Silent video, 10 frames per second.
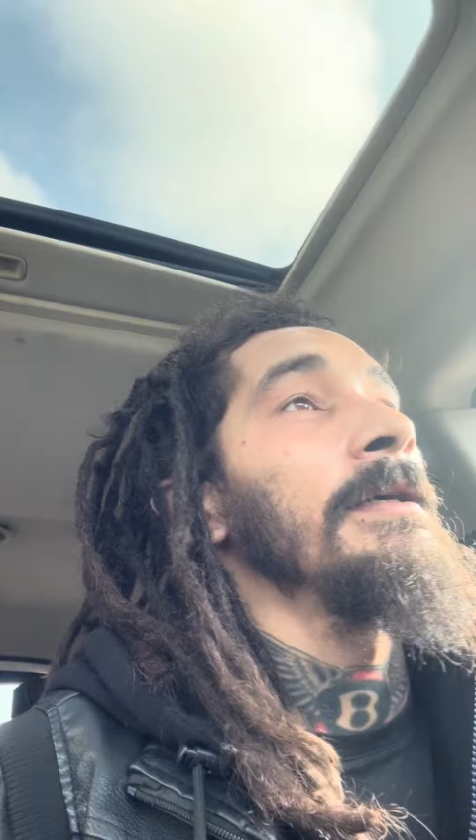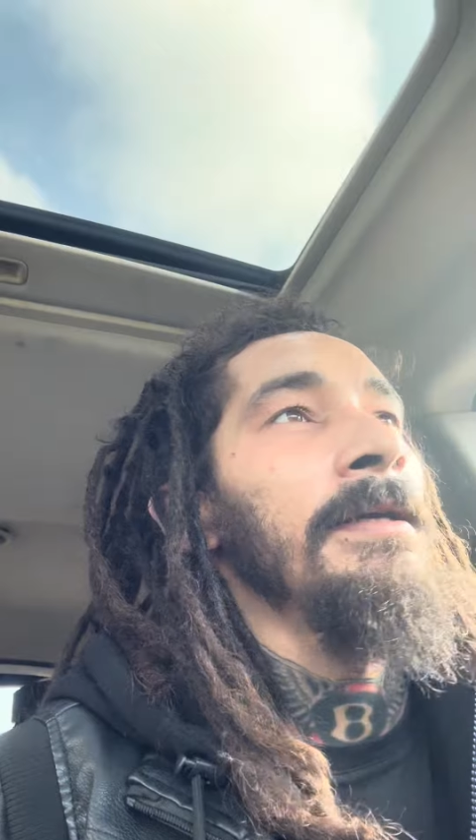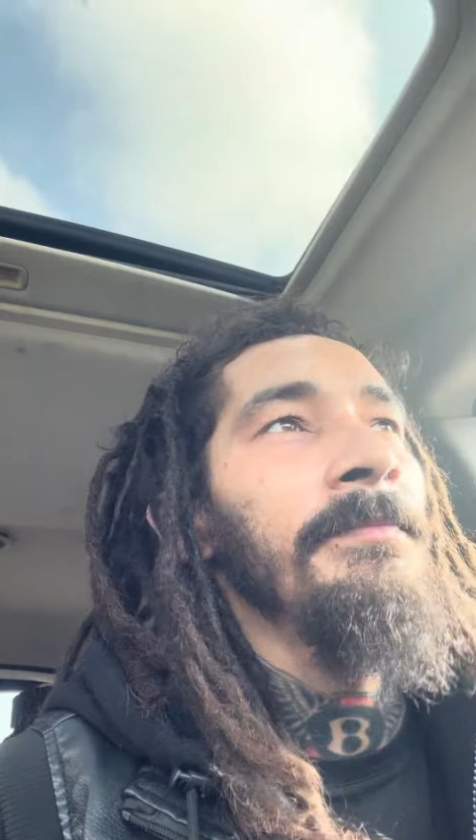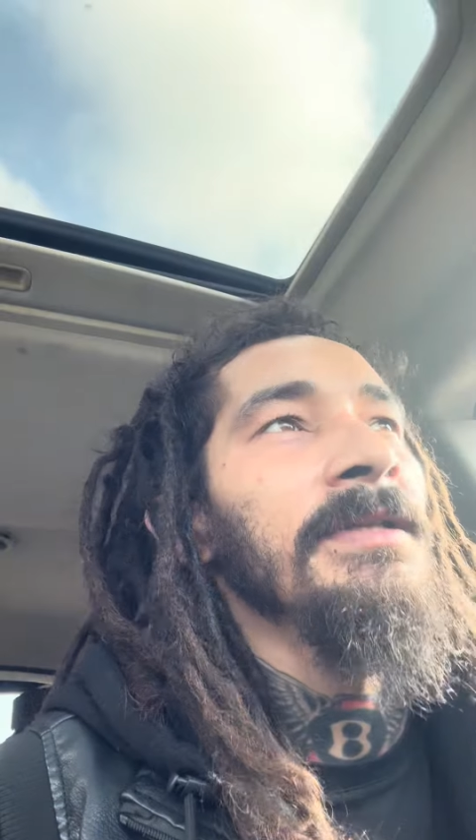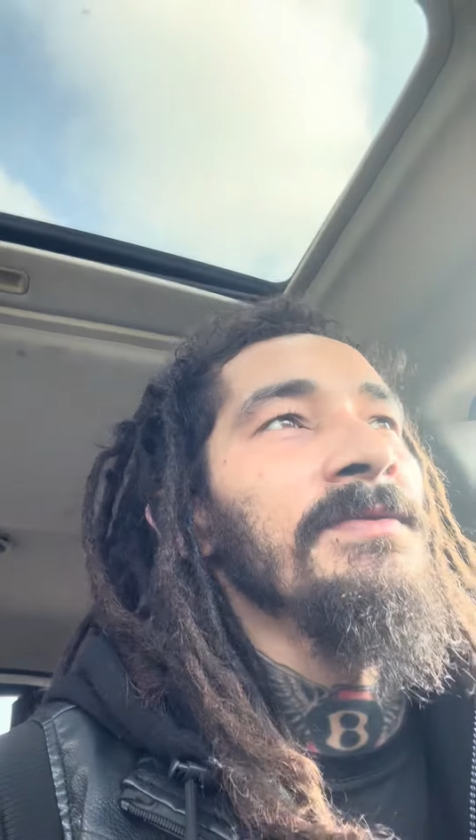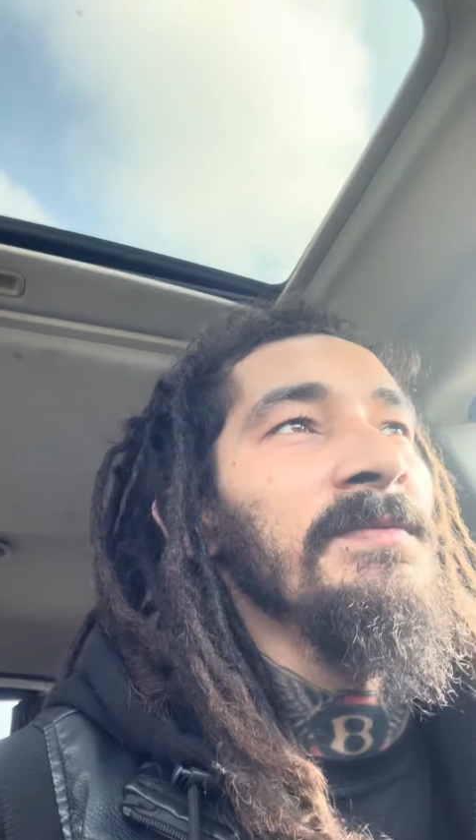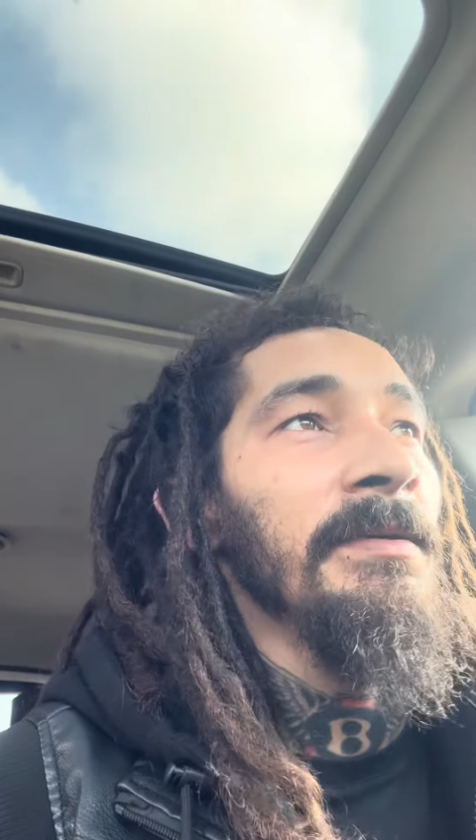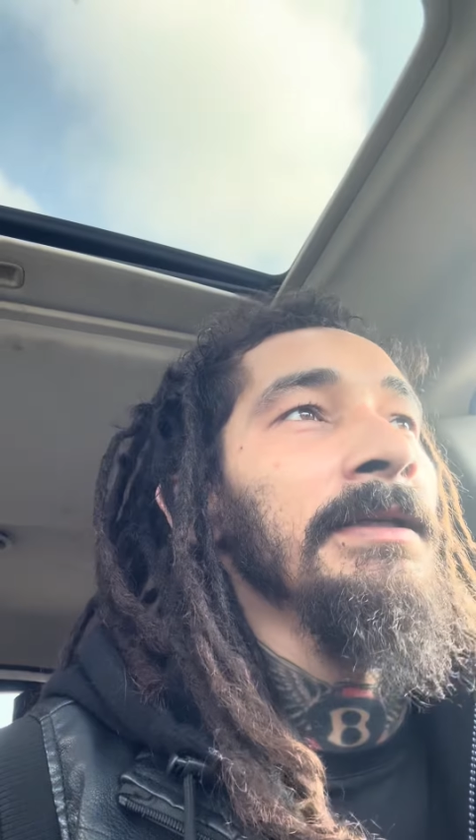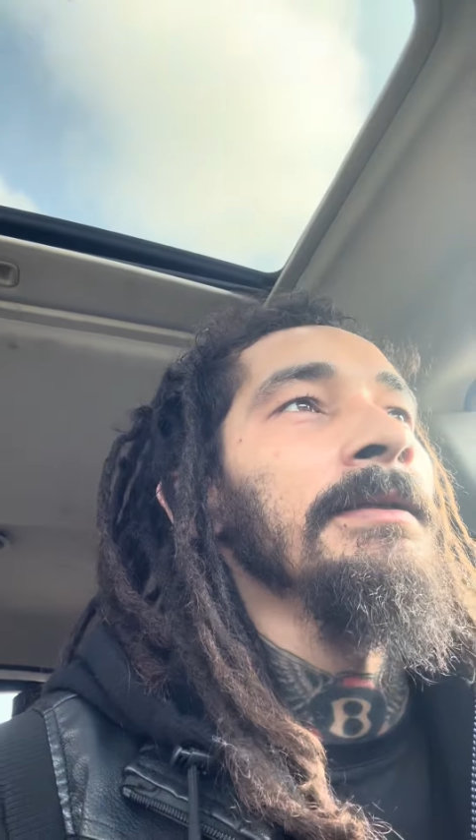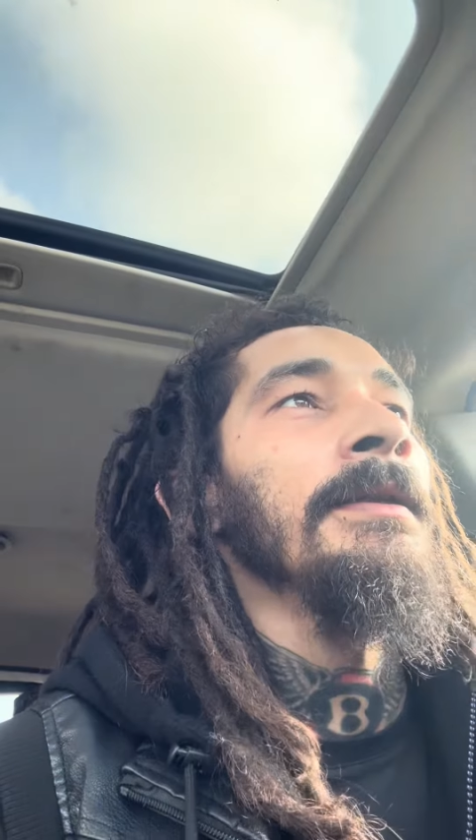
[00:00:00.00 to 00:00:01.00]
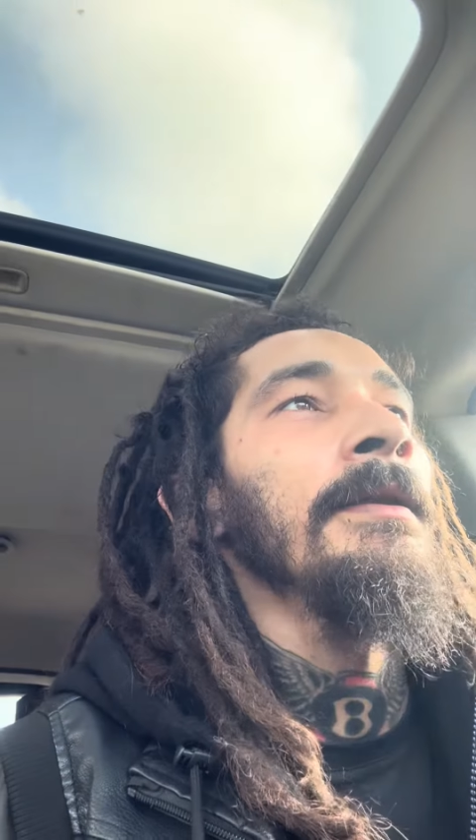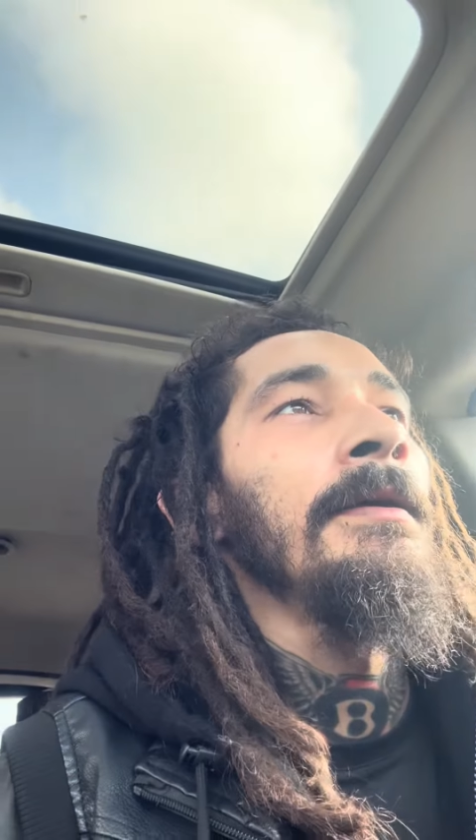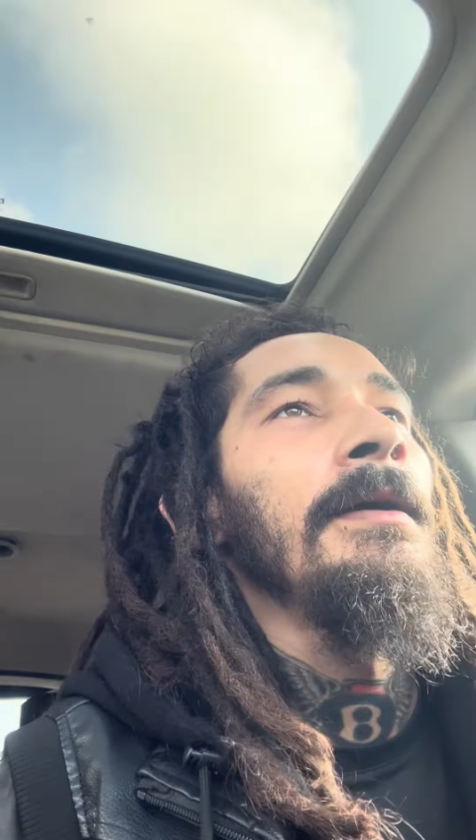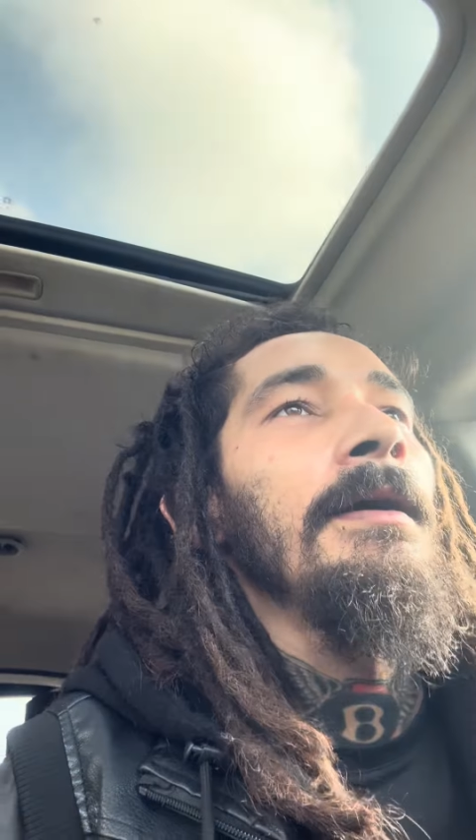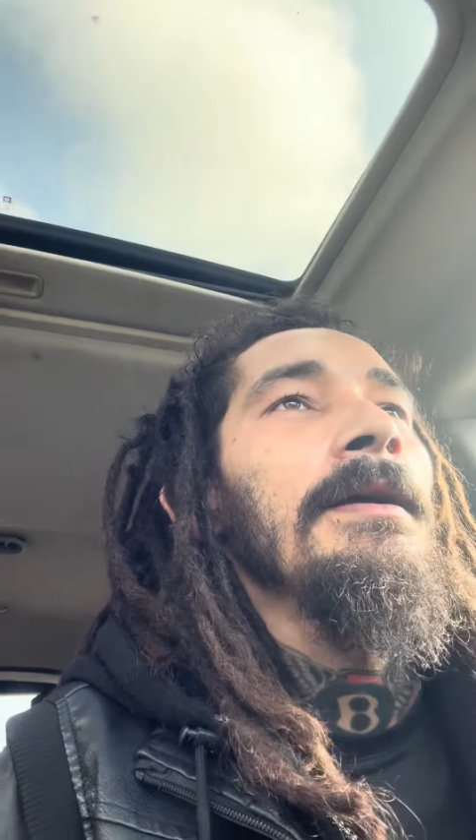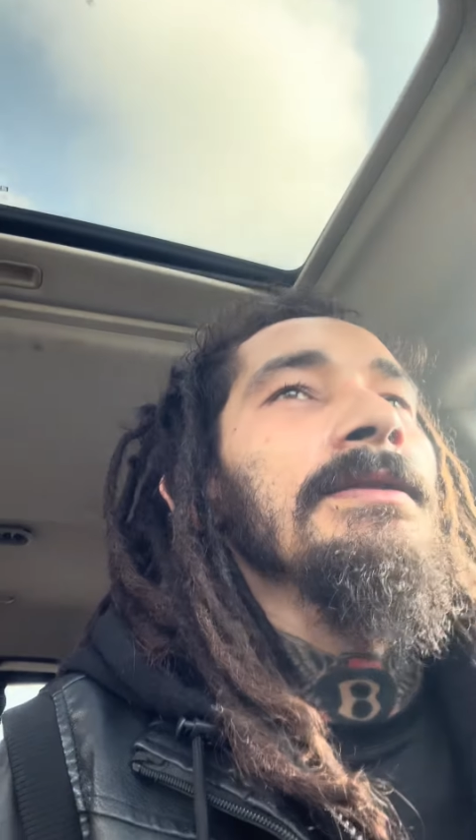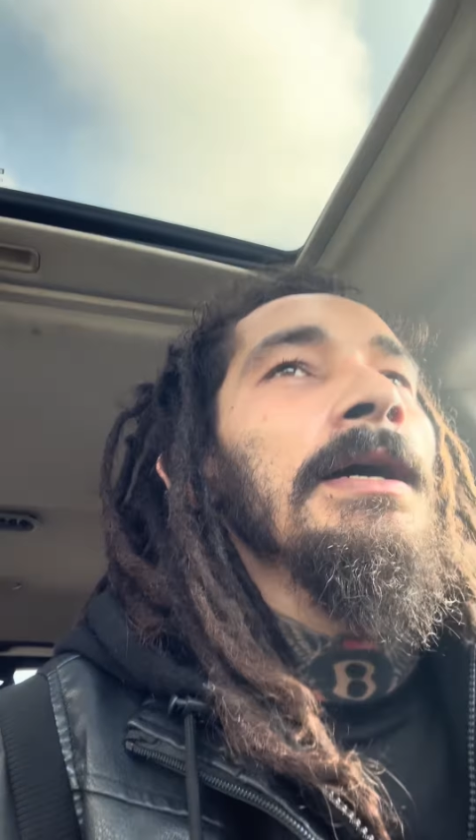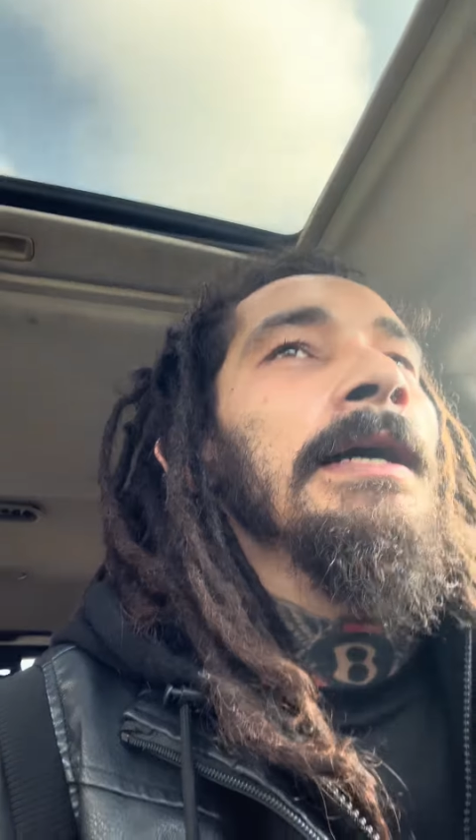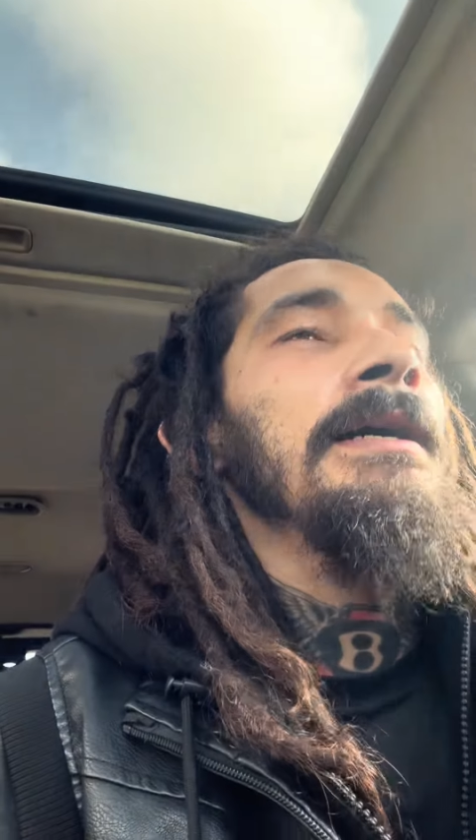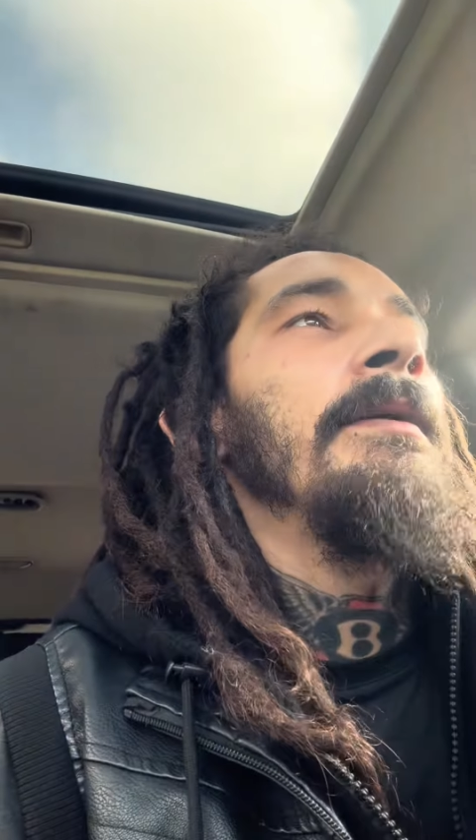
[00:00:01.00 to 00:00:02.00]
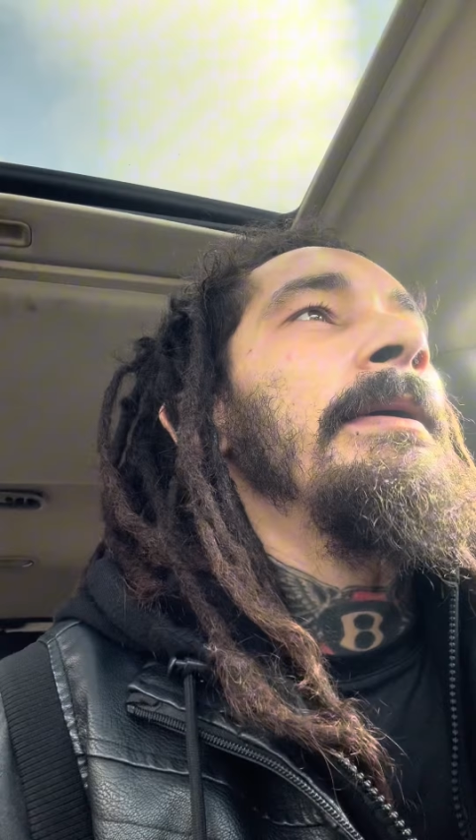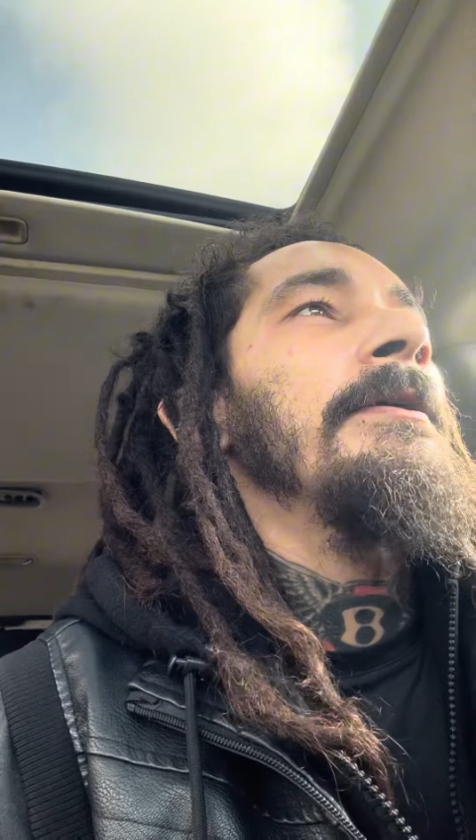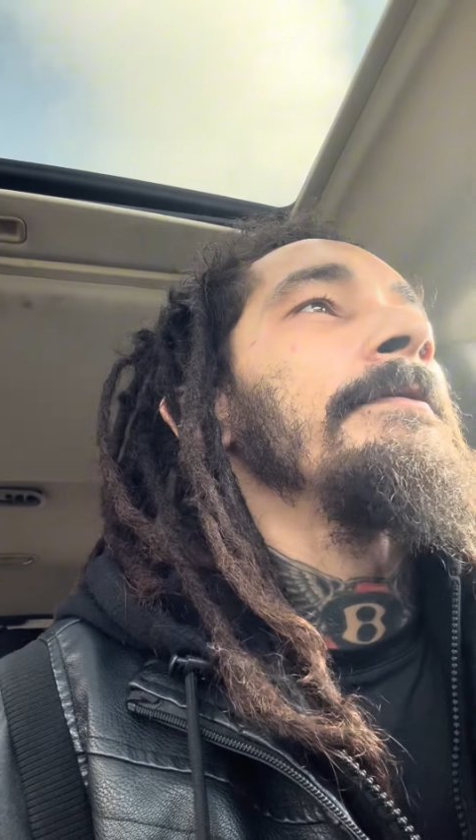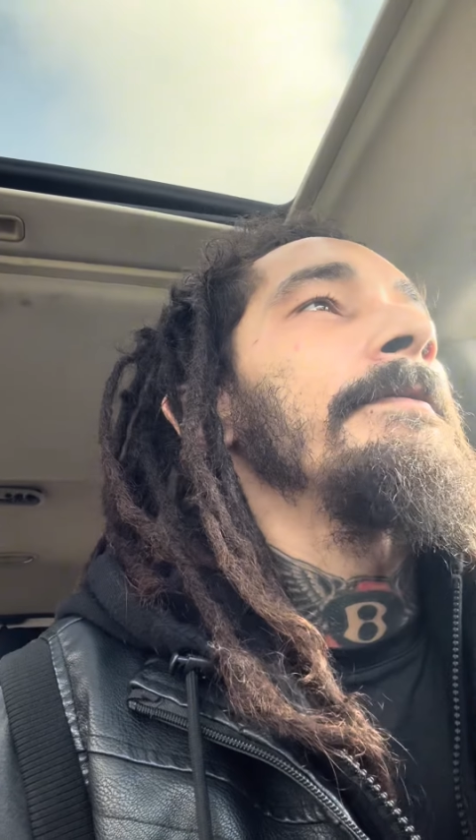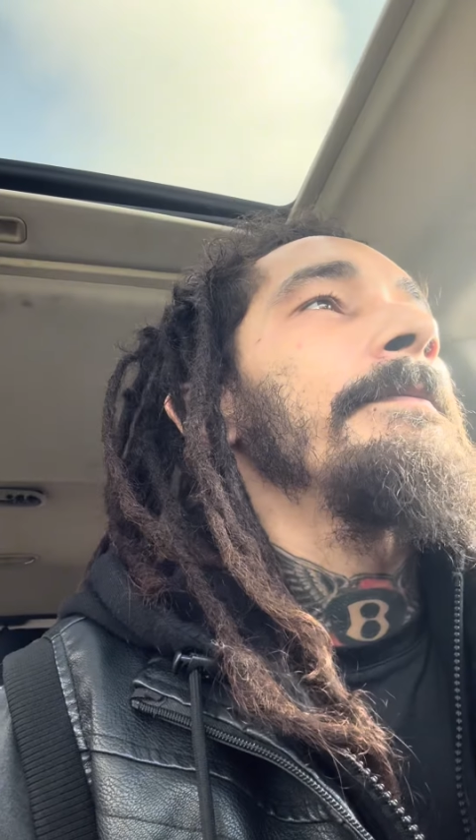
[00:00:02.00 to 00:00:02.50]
that bitch was beat. So I come out.